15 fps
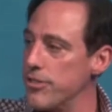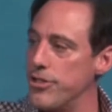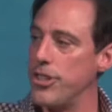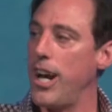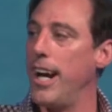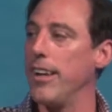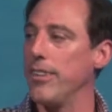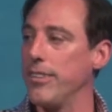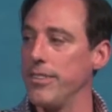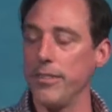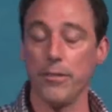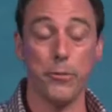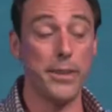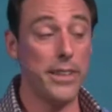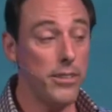his
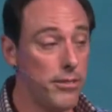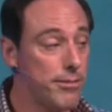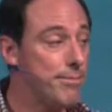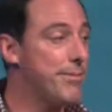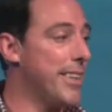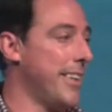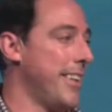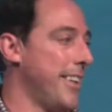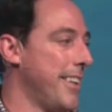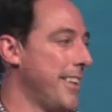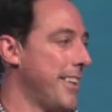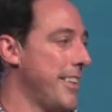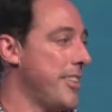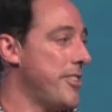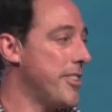child? Well,
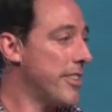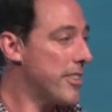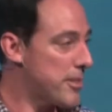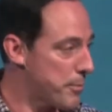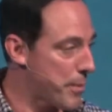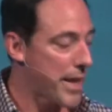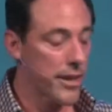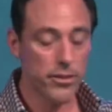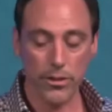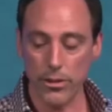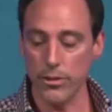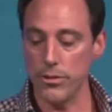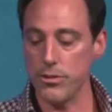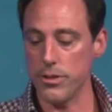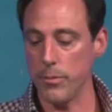he should expect
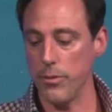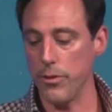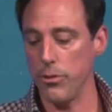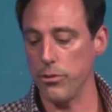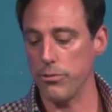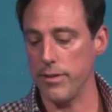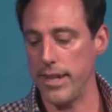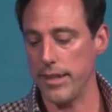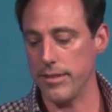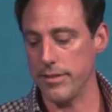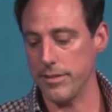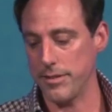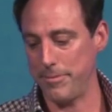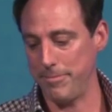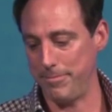to lose some of those
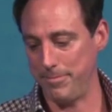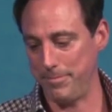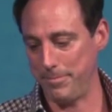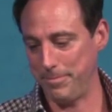rights.